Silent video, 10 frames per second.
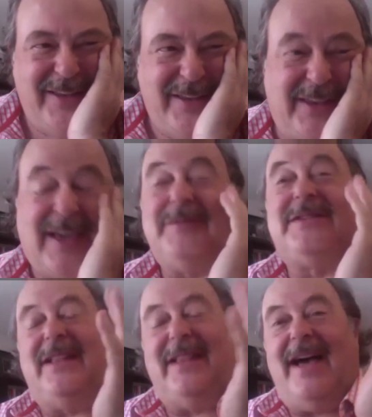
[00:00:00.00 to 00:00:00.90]
he comes
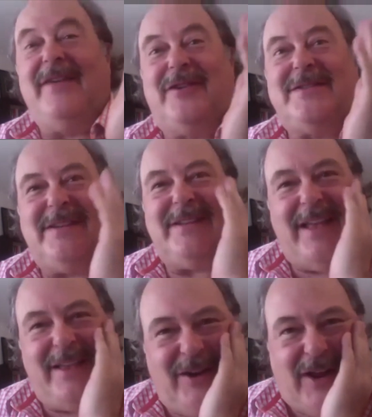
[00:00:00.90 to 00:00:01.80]
to life as an
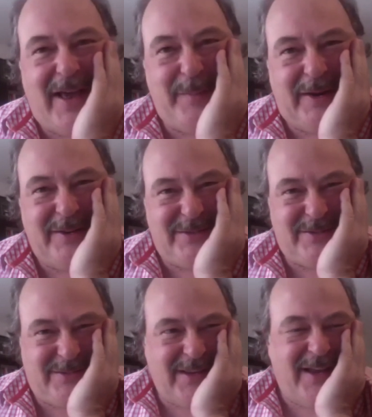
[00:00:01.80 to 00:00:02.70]
you know
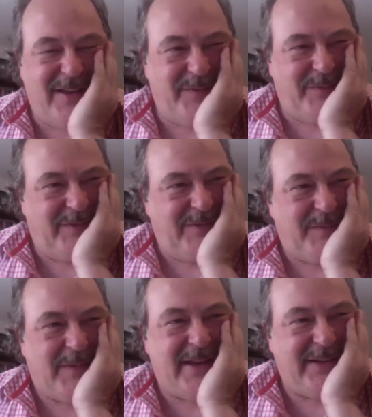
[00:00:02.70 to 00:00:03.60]
ambulance um,
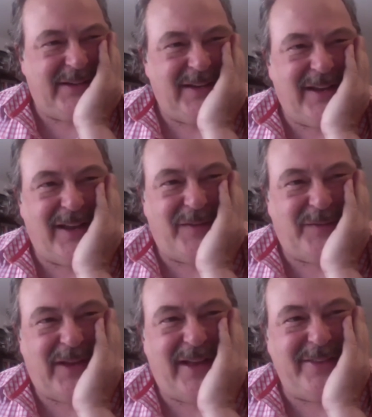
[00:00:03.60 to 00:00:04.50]
man,
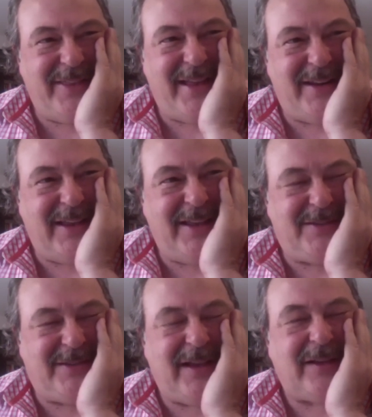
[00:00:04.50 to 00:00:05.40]
um, and then
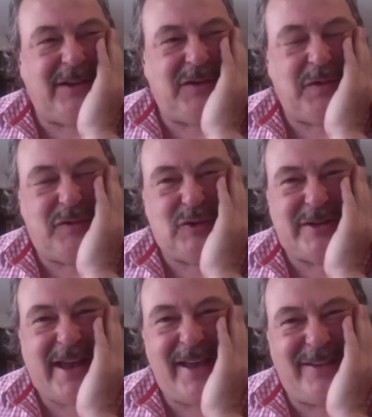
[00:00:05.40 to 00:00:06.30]
he's sucked into a
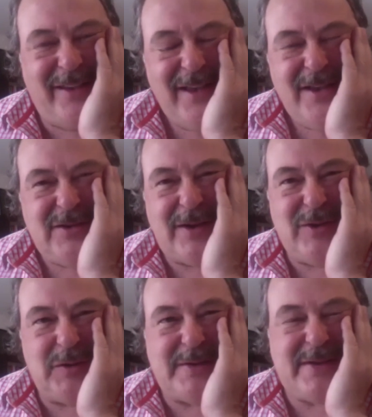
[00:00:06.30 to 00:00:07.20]
vortex. So I
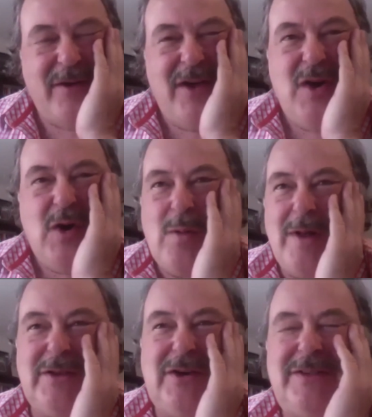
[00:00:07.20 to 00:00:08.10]
thought to myself,
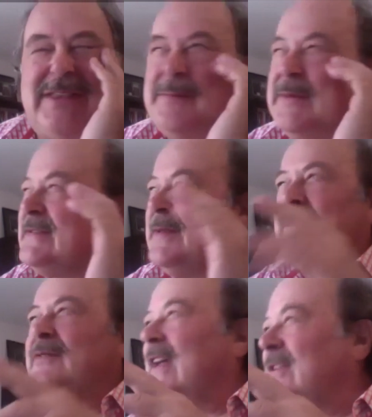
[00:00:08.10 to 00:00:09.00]
"Well, could there be some
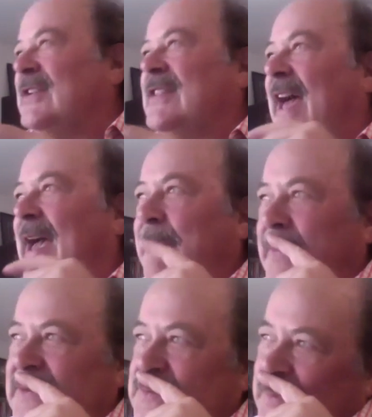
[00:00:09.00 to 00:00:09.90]
adventure that
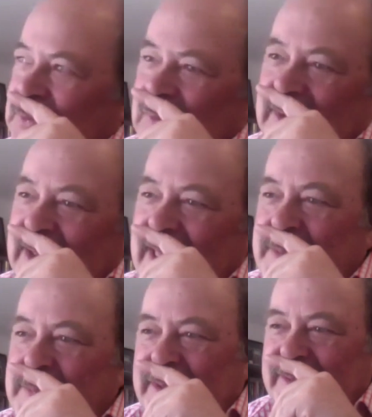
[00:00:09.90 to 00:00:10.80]
happens between
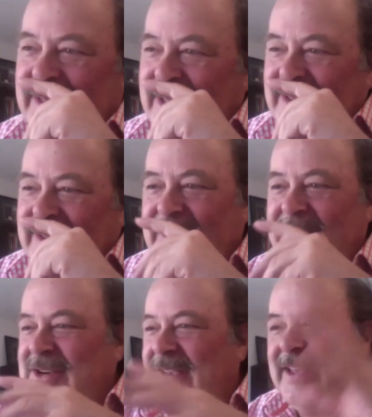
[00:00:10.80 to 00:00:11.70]
him and?"
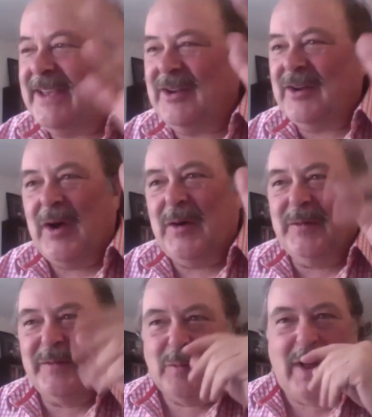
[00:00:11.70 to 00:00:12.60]
e.g., uh, you
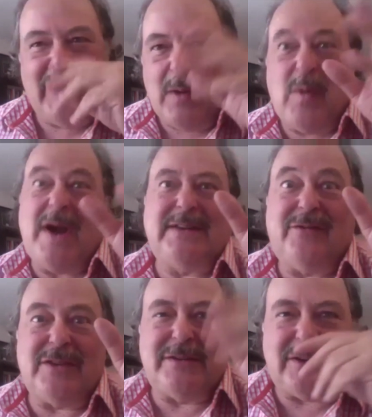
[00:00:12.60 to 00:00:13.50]
know, while they're waiting
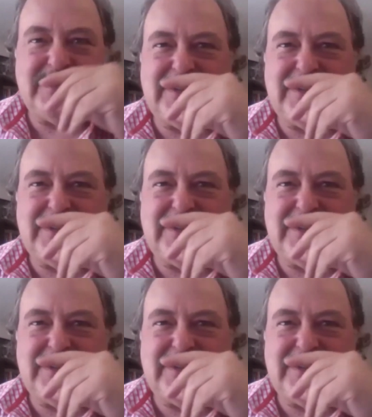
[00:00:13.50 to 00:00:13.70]
for the doctor